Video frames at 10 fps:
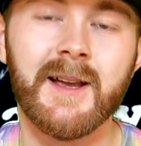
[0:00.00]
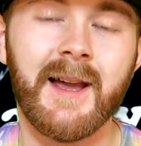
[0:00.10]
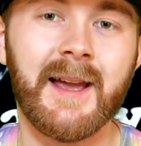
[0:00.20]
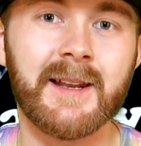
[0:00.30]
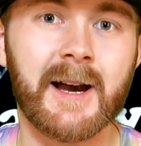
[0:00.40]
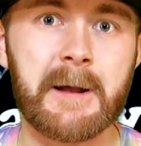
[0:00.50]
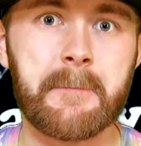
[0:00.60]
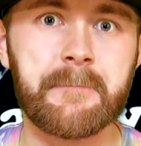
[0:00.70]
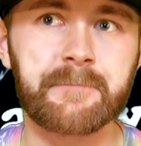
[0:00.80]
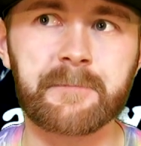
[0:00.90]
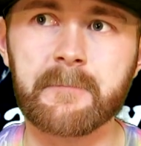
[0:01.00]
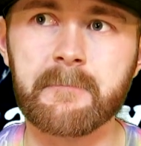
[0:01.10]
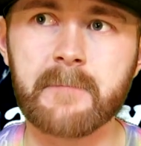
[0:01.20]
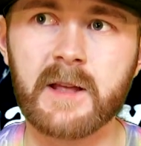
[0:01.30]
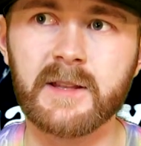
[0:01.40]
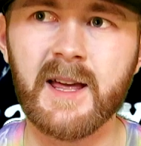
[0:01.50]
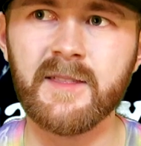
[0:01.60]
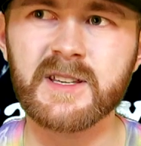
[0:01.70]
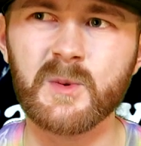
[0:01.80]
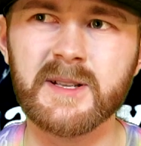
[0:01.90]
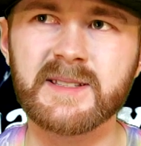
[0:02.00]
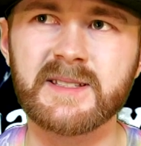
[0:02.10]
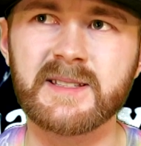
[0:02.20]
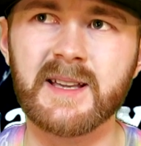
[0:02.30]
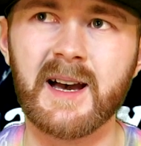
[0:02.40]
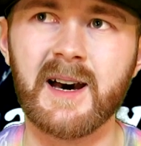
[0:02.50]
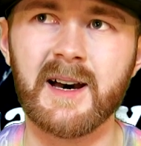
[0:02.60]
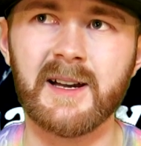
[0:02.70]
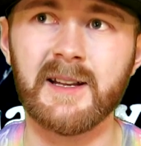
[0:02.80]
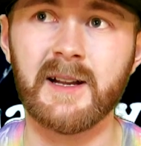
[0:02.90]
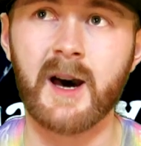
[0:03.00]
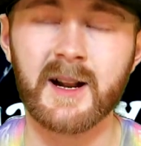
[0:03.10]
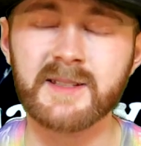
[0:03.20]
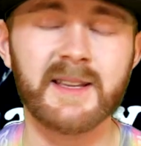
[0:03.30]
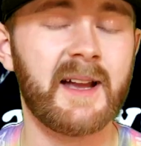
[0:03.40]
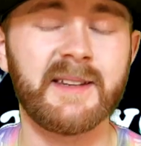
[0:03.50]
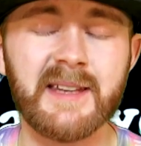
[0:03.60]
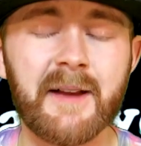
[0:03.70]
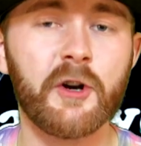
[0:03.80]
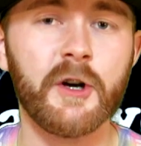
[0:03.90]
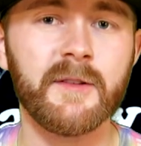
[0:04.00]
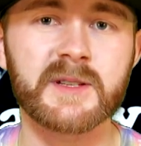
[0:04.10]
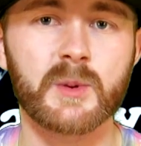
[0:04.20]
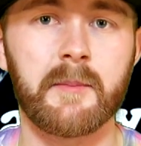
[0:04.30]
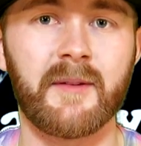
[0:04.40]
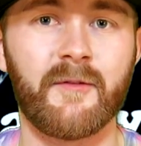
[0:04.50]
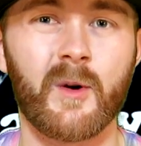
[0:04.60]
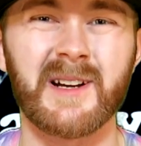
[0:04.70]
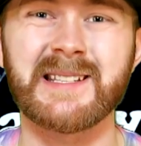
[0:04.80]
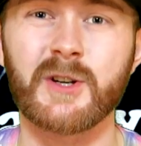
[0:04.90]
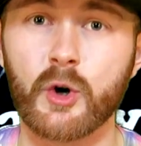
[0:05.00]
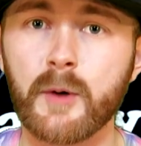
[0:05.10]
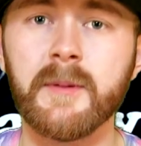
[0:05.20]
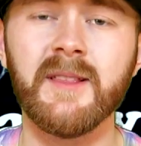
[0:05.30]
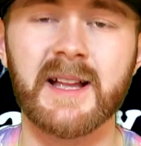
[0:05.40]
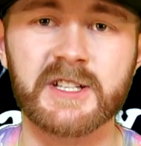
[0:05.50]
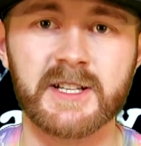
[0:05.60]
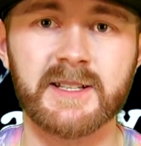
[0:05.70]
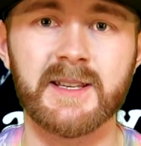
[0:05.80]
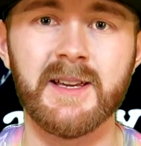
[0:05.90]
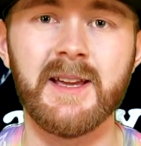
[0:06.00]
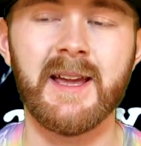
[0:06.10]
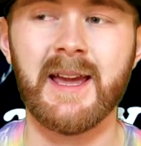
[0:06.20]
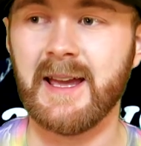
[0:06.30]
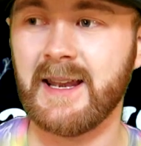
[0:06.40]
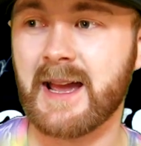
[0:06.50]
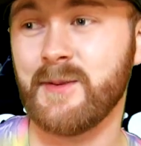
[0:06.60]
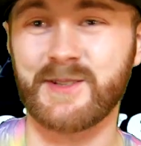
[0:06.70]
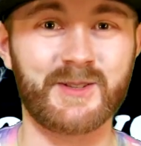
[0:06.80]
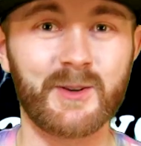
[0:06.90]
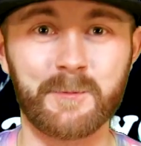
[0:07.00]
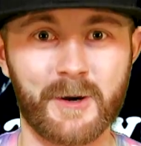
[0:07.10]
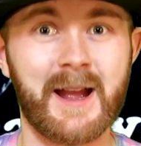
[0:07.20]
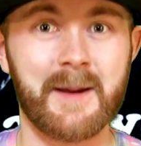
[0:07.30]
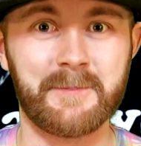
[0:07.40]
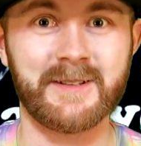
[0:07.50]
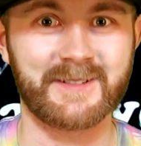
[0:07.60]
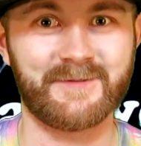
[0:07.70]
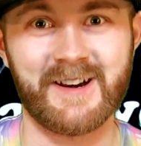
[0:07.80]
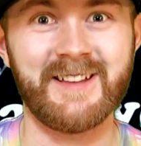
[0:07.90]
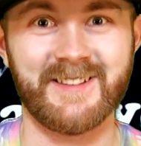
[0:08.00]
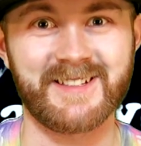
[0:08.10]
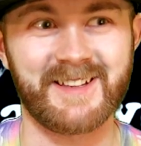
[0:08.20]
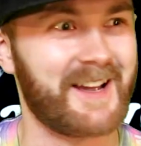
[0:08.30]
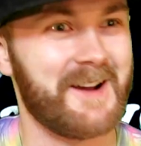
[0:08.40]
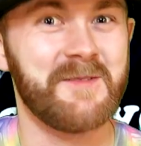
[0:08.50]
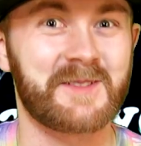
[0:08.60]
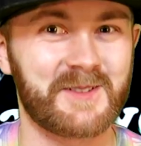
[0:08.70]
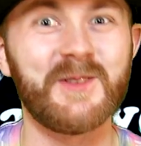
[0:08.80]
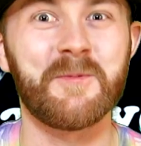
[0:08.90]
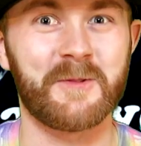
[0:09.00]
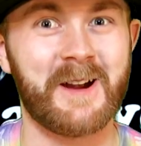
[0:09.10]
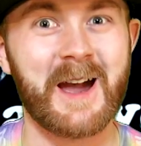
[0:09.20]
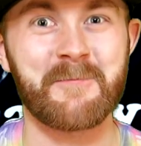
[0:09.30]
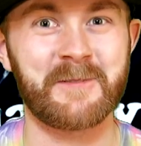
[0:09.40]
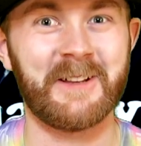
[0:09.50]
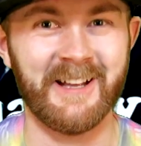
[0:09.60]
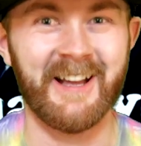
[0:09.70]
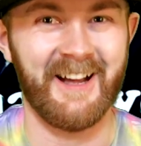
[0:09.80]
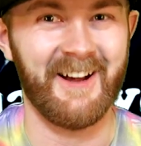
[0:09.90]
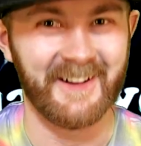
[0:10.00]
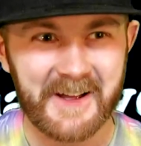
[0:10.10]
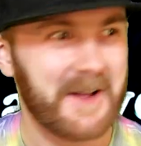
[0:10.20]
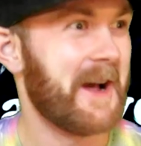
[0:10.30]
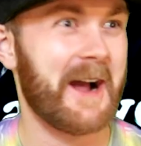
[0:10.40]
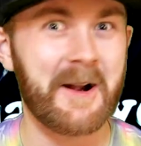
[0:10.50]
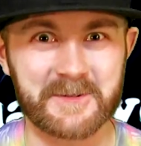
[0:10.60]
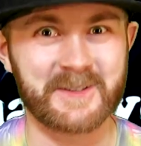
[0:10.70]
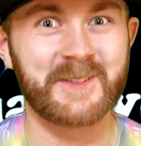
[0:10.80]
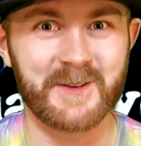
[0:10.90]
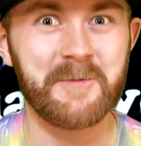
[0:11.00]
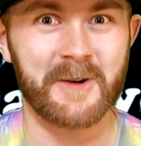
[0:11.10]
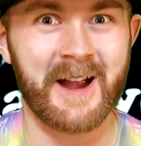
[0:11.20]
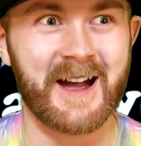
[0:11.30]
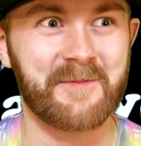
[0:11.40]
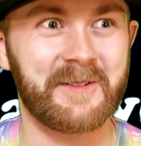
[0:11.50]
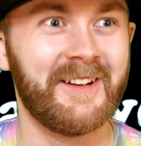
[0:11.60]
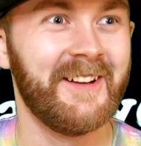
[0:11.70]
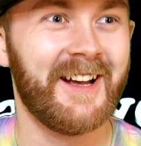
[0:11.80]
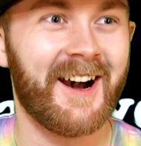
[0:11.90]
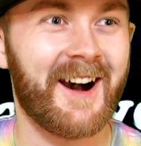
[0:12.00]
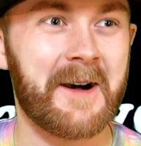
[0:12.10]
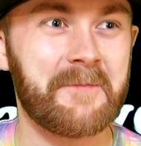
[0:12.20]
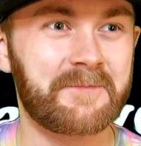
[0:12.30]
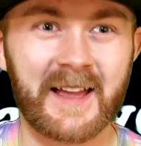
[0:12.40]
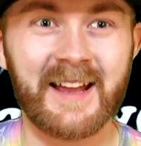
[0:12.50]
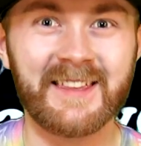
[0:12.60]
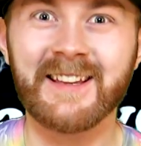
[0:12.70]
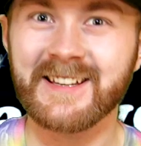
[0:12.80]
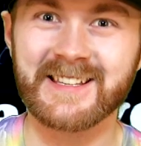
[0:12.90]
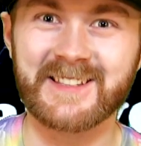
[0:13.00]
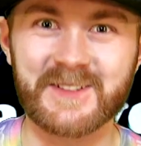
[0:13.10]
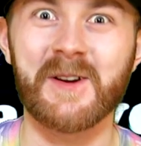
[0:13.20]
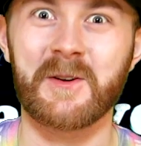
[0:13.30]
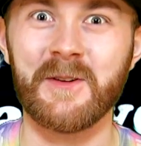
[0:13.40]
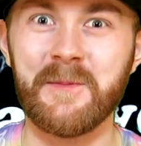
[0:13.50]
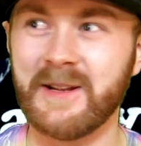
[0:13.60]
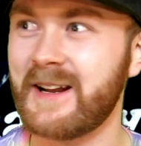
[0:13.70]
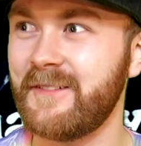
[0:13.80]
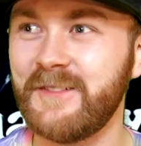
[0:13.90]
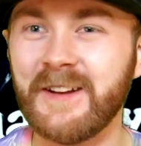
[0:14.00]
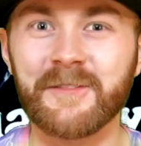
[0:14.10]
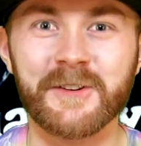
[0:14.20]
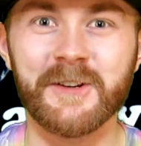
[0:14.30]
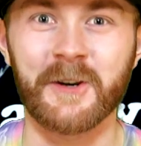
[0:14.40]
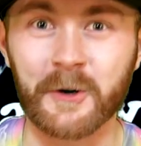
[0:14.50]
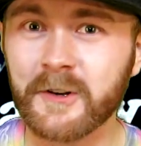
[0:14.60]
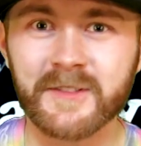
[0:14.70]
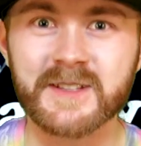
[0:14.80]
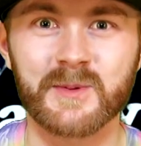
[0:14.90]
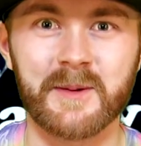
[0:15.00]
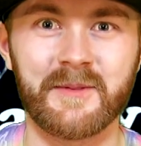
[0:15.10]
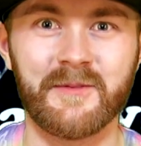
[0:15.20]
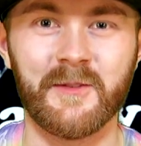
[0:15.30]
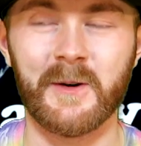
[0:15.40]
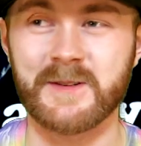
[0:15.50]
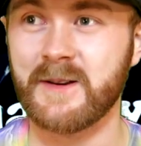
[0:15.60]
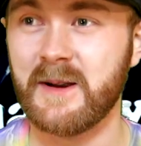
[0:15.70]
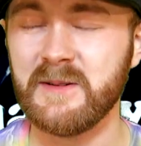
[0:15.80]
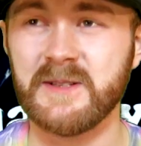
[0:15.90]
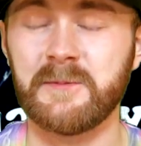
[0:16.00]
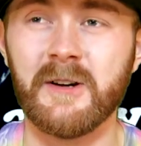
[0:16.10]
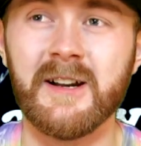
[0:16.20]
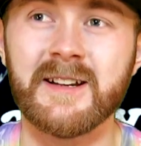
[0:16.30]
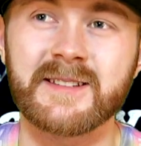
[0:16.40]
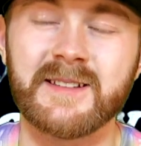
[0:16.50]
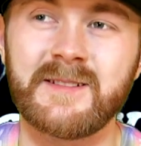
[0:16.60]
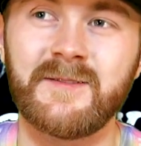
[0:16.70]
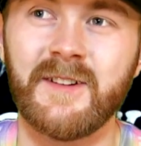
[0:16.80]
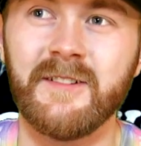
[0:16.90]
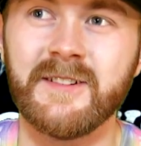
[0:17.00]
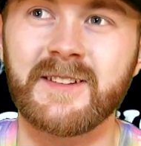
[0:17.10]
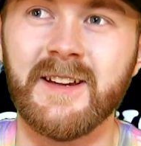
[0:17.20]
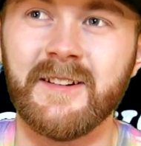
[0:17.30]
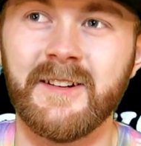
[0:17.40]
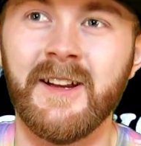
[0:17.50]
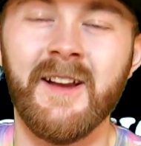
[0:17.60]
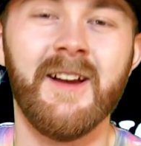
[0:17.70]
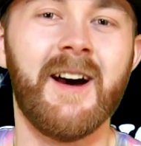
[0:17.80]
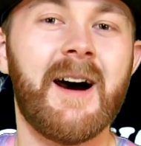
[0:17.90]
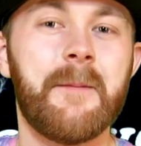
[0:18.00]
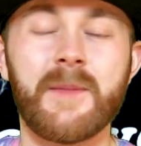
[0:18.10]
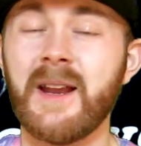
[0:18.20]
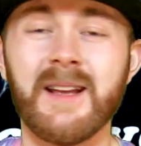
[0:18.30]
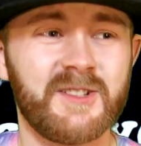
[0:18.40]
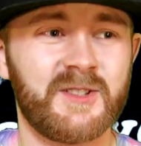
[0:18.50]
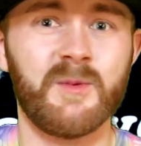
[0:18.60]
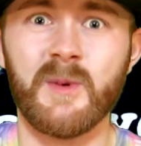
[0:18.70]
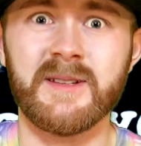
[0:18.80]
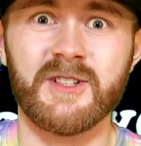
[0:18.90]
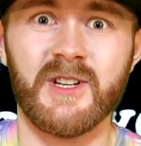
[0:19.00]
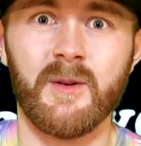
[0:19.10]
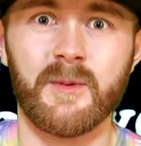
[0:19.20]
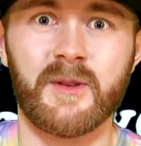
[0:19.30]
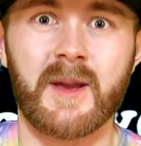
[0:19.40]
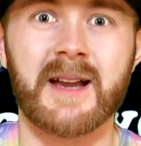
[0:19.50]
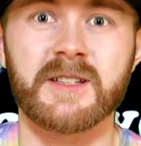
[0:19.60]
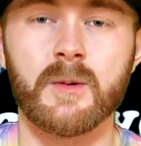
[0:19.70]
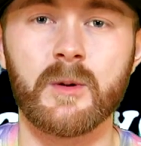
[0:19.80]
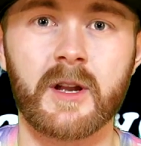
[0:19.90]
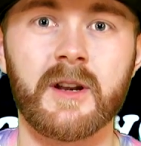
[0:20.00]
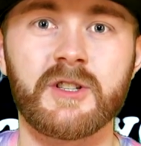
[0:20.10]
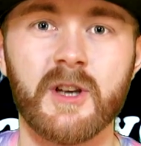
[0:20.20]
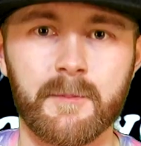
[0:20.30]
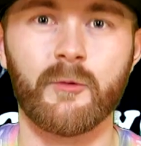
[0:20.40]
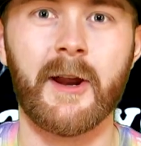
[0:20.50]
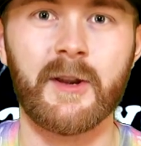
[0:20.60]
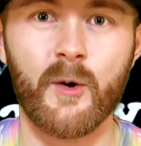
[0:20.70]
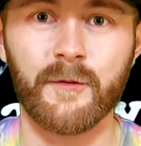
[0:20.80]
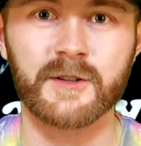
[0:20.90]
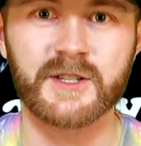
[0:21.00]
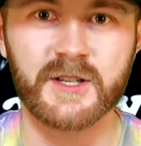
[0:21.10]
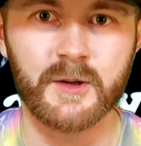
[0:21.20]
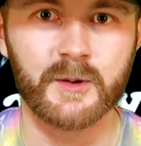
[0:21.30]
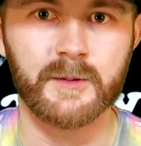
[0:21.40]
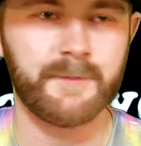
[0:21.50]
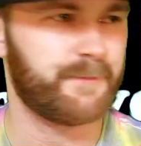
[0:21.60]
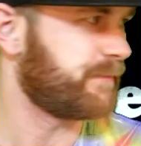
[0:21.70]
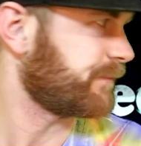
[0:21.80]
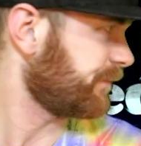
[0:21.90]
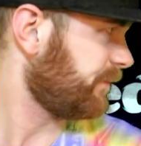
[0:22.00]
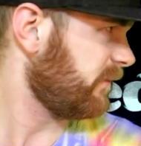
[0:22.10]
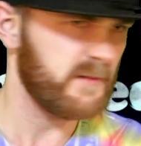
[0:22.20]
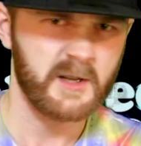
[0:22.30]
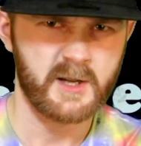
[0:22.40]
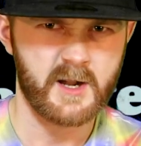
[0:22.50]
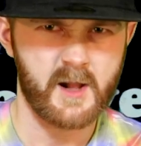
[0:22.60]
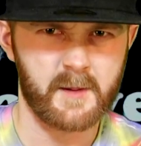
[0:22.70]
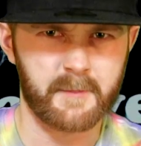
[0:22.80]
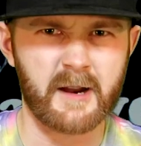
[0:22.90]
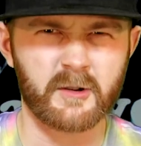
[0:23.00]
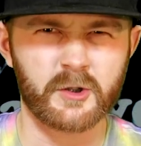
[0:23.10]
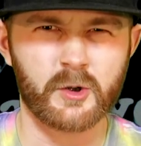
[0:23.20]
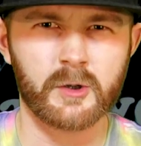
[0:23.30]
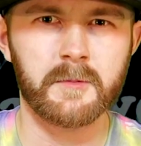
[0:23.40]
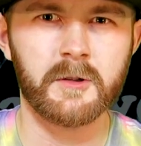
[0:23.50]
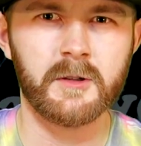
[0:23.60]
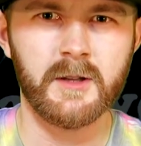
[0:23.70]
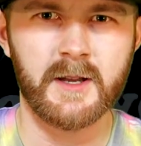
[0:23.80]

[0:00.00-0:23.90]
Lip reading: And yeah, this one's honestly, I'd never heard this one before. It's an urban legend, and I was super happy to find this. Like, I was super happy. I was super happy. I think because it's so creepy, and I've never heard this one before, so I was surprised. It's very scary. And I couldn't wait to share it with you guys, so we're gonna jump right over to Paranormal